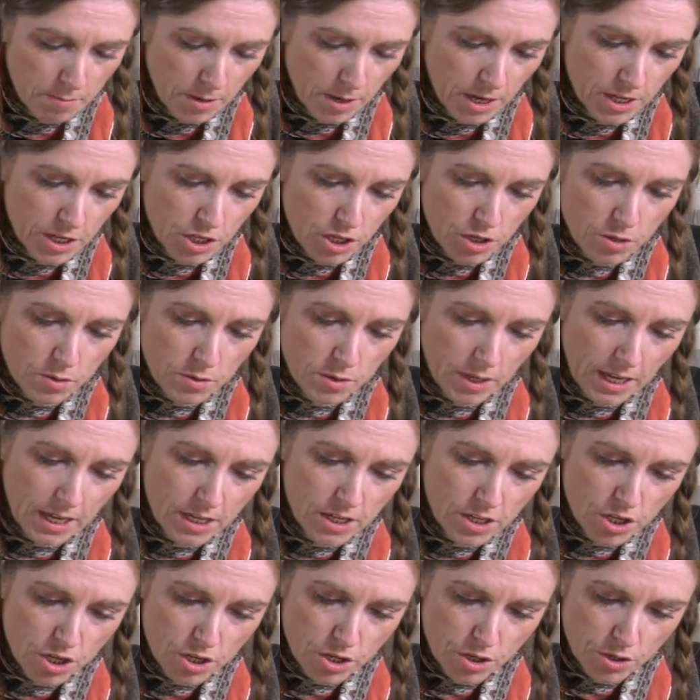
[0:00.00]
but you
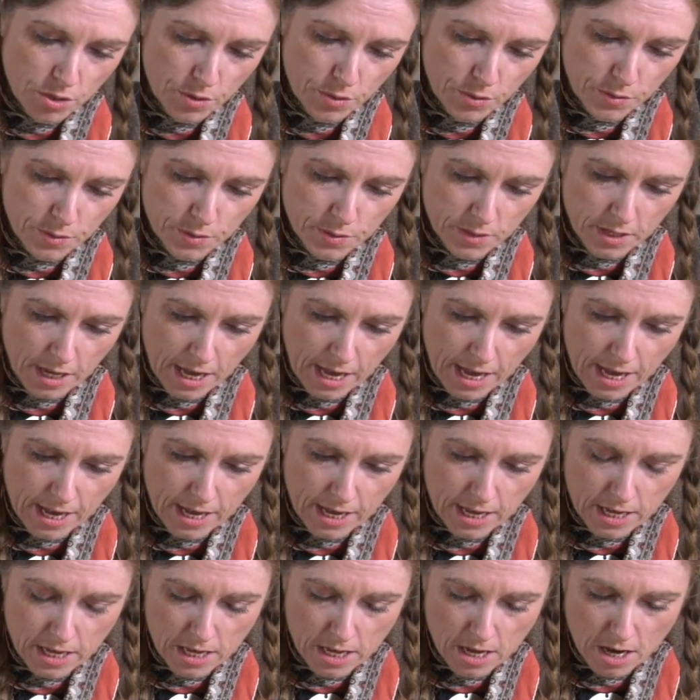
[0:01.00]
can use
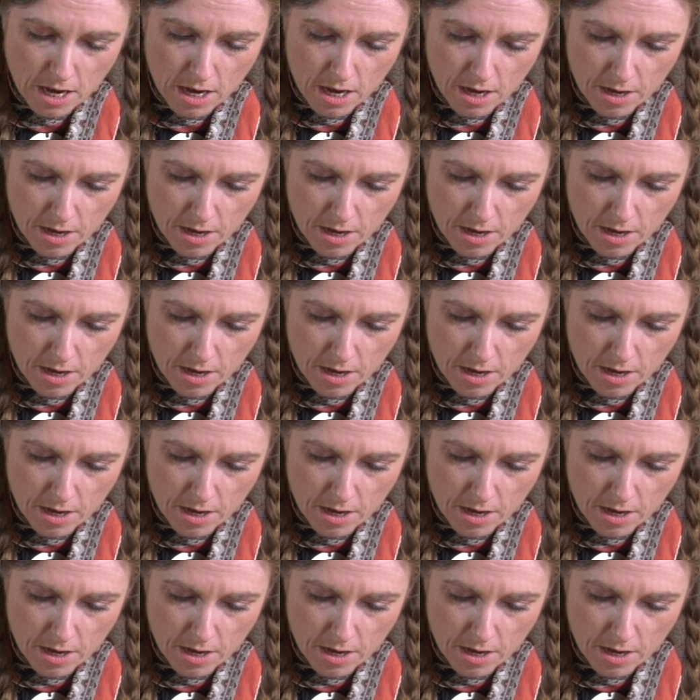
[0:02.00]
a